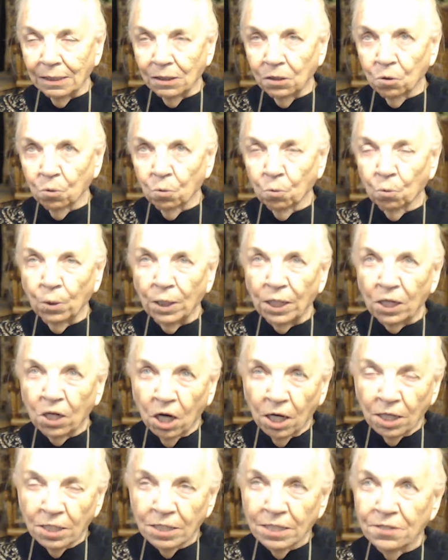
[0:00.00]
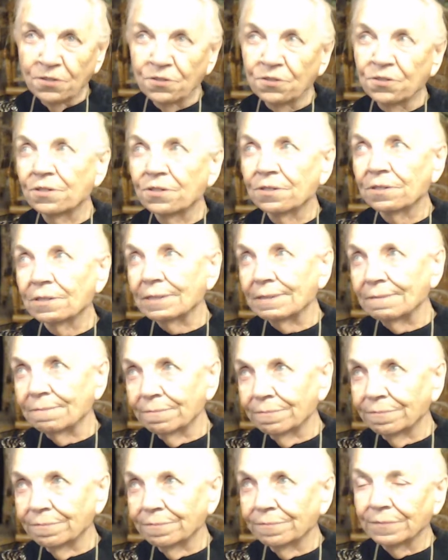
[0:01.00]
Regardless
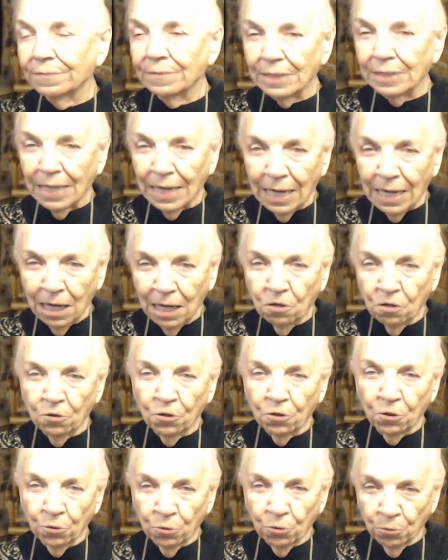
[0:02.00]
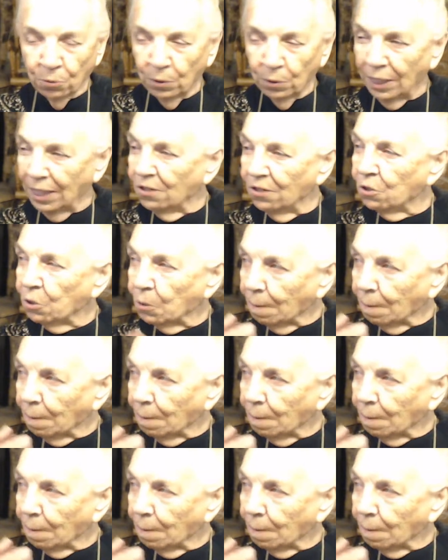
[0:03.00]
how you in your